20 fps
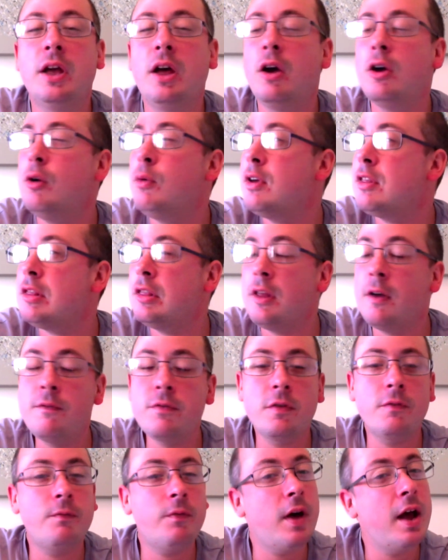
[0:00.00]
I always love
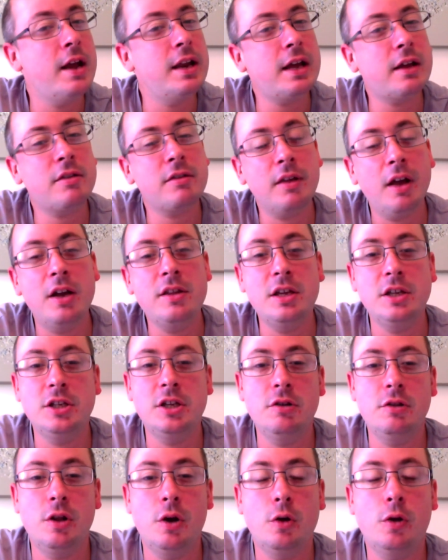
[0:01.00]
to find exciting
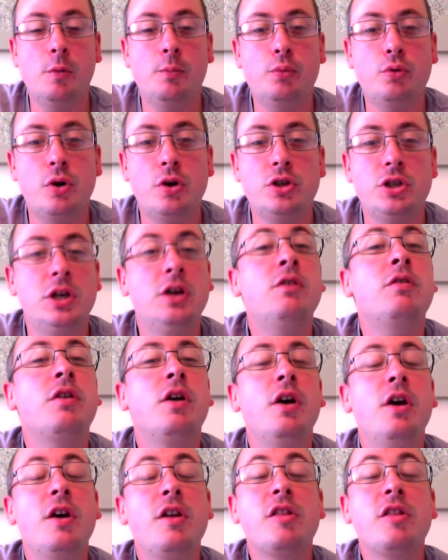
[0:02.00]
new local produce.